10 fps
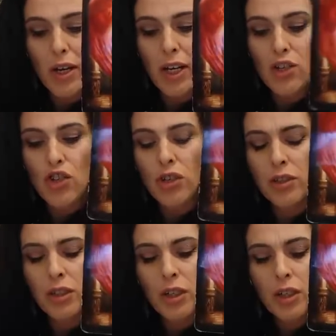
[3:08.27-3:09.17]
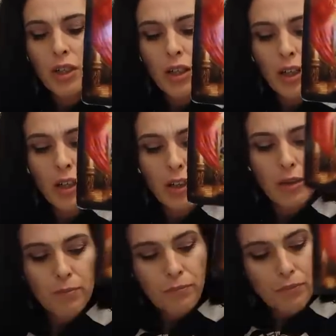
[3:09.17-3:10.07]
connection.
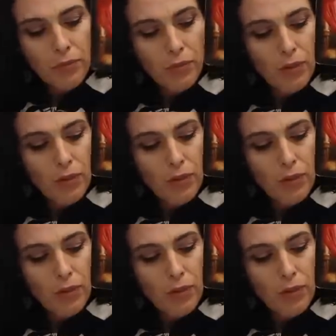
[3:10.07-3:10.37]
Um,